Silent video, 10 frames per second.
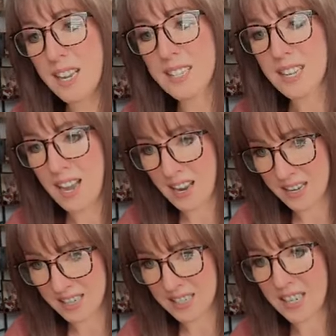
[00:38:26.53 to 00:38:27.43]
yes,
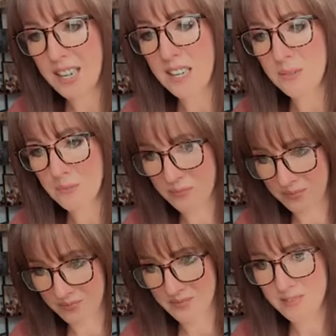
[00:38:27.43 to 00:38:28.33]
9 and 10.
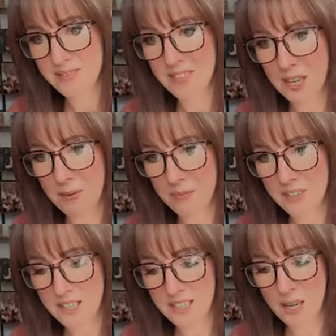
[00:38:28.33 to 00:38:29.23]
Yep,
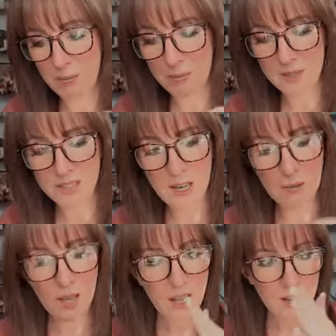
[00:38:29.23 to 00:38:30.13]
step,
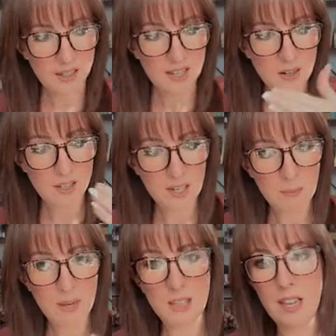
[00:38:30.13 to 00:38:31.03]
step, stair
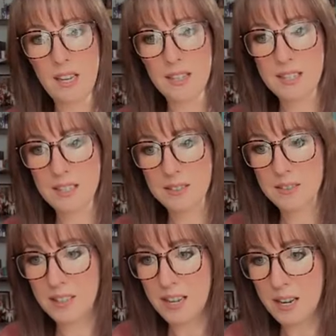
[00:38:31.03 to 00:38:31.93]
stepping things,
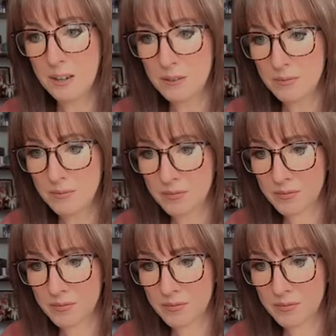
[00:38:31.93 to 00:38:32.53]
you know?